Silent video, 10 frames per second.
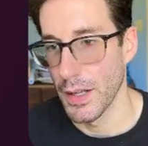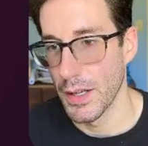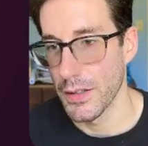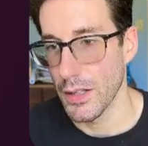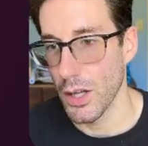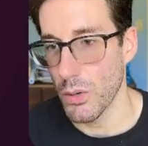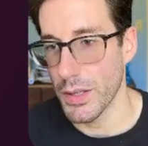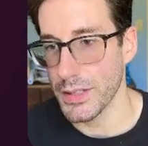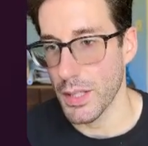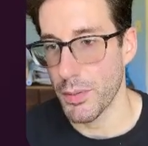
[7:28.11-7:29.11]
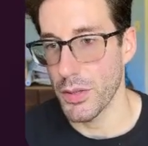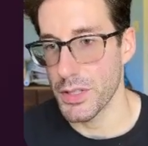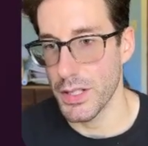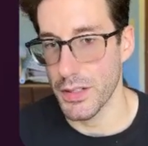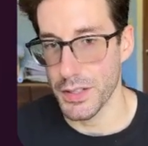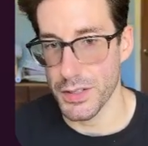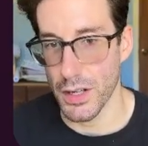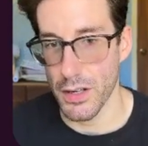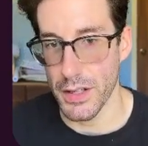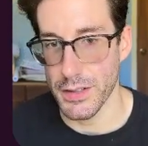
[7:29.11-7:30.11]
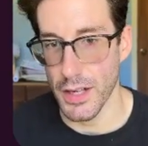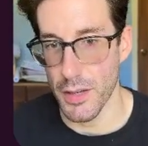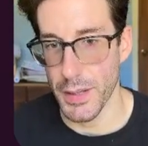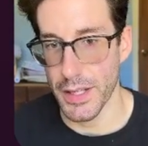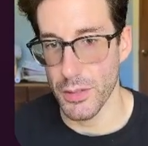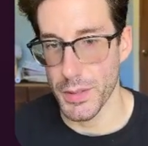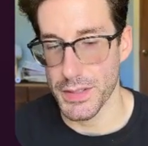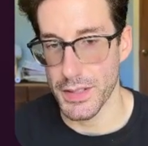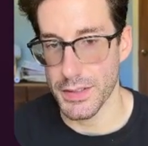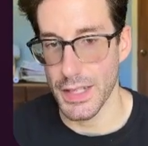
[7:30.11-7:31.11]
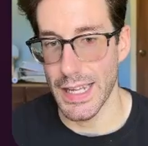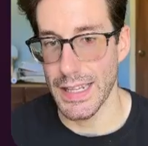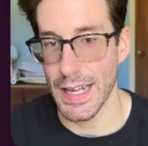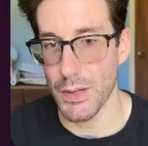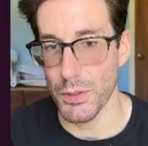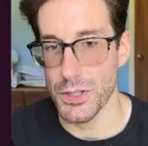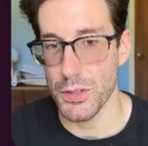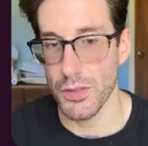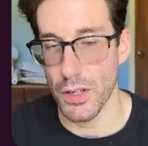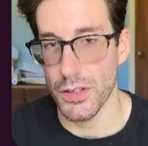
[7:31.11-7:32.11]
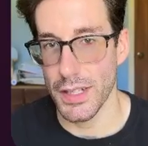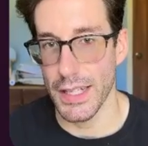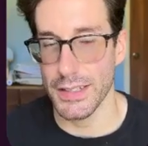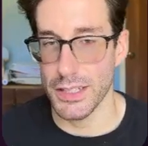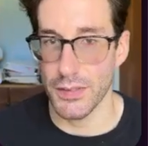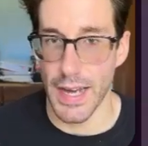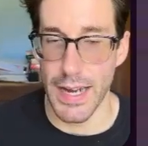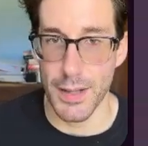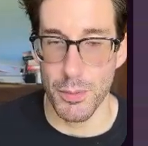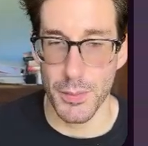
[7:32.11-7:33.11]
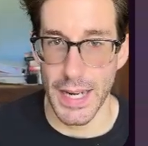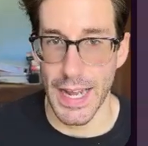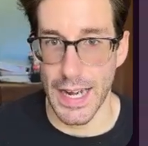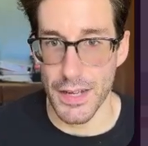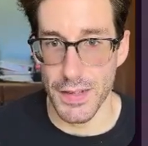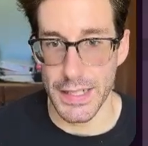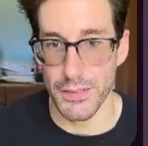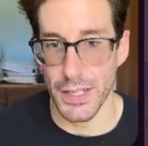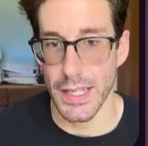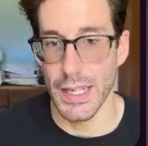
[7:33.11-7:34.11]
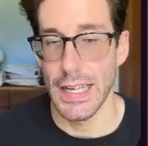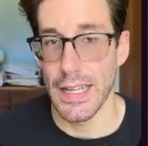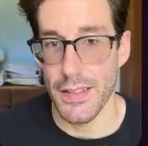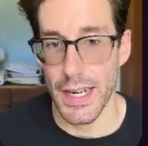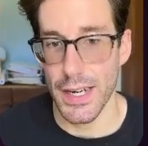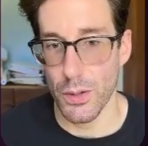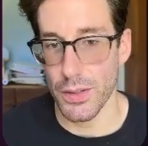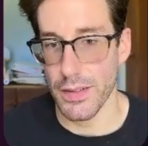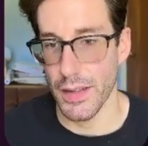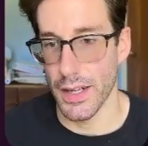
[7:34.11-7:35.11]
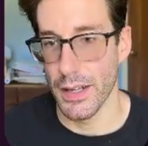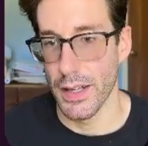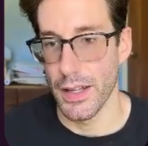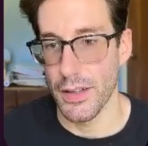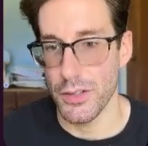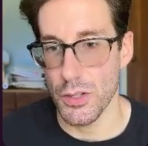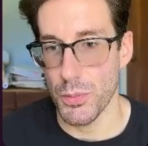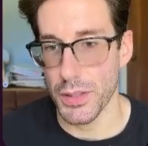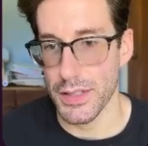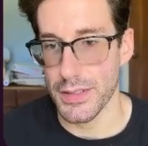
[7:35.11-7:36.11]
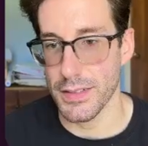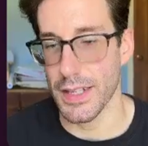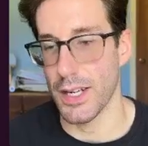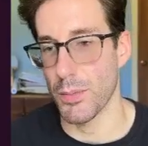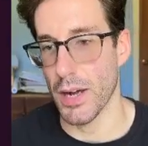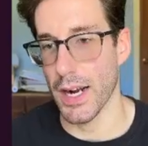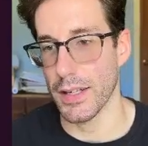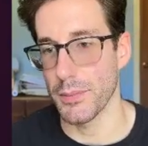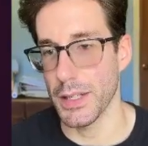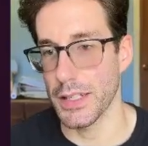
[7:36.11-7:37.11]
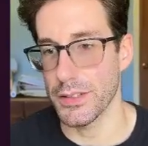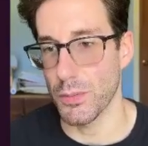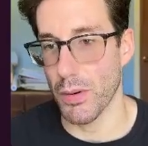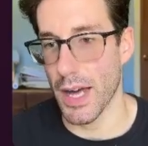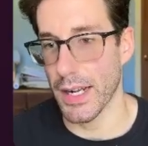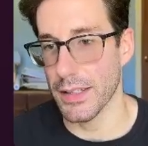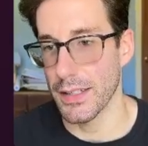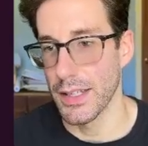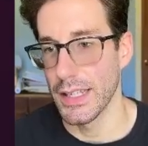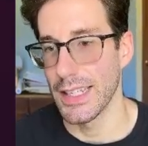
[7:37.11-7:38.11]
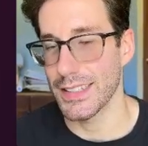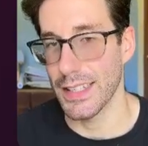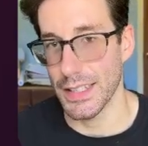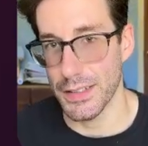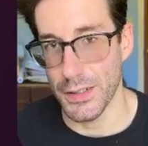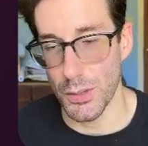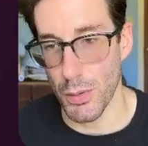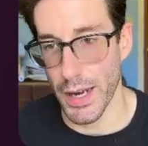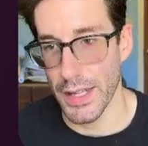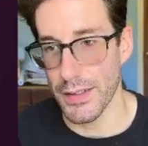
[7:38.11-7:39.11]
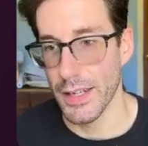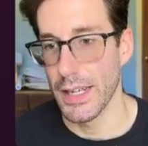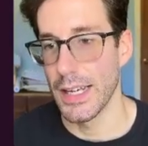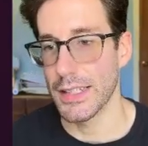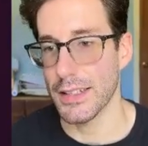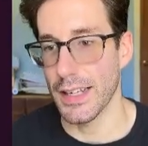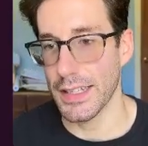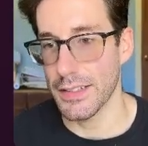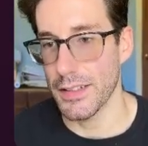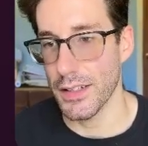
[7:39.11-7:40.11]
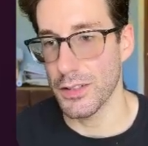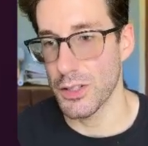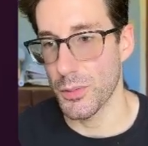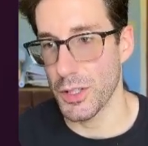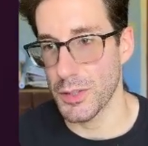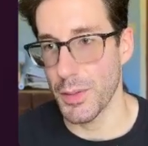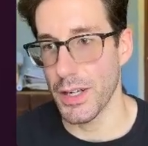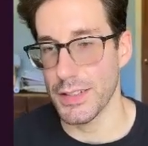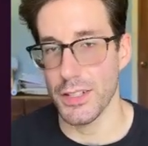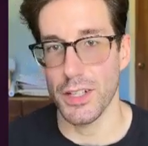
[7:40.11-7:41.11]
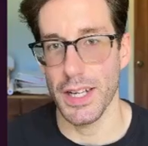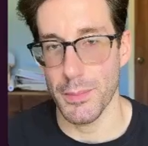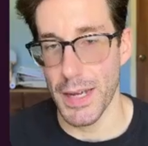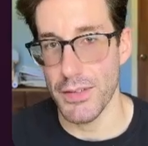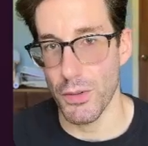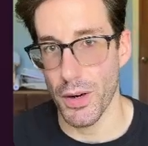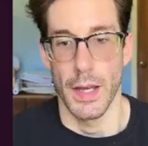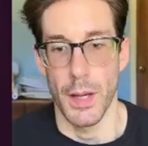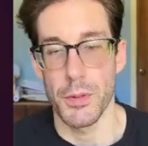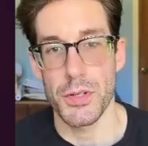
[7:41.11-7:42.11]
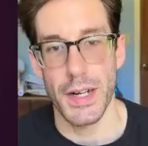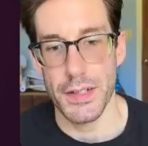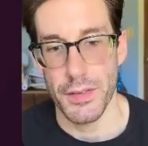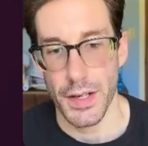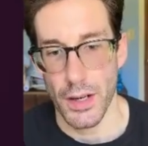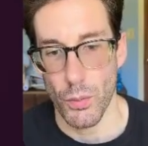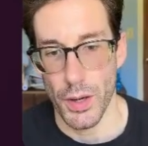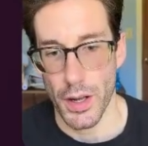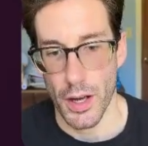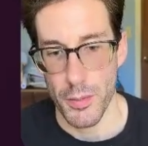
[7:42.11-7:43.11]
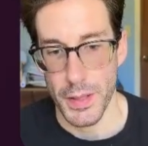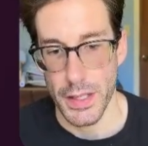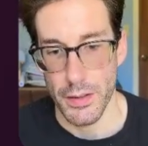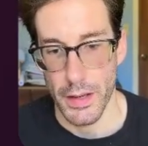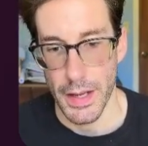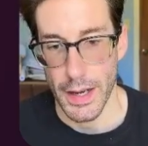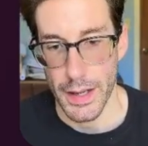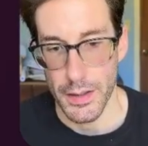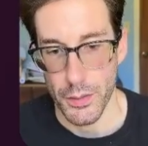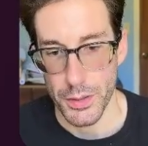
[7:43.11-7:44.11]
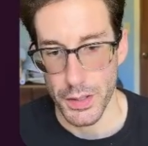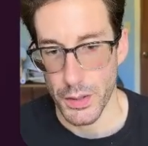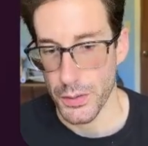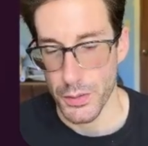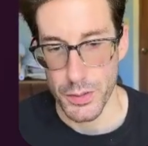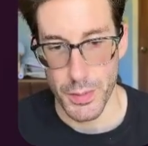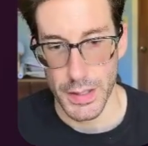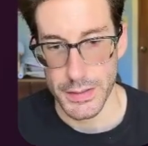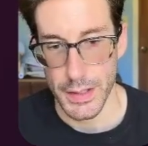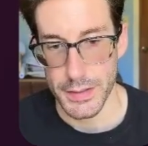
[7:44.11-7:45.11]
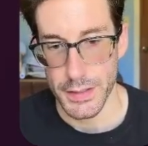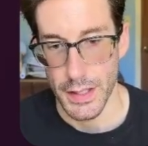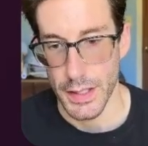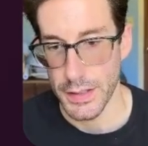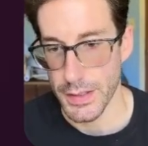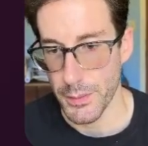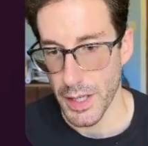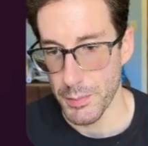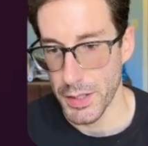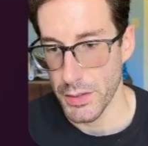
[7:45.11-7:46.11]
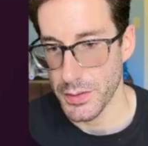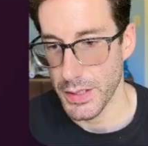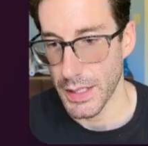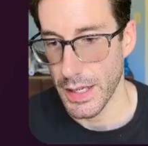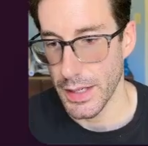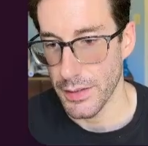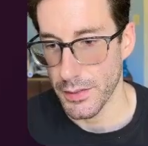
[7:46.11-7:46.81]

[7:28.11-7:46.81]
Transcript: The low risk approach here to start is automating your business. And then once you've learned the lessons of how to implement A I effectively, then and only then do you put this inside of your product, because your product is connected to your brand and is connected to the consumer experience that you're getting paid for. And when trying to figure out where to automate your A I when you're going through this process is I'd recommend using a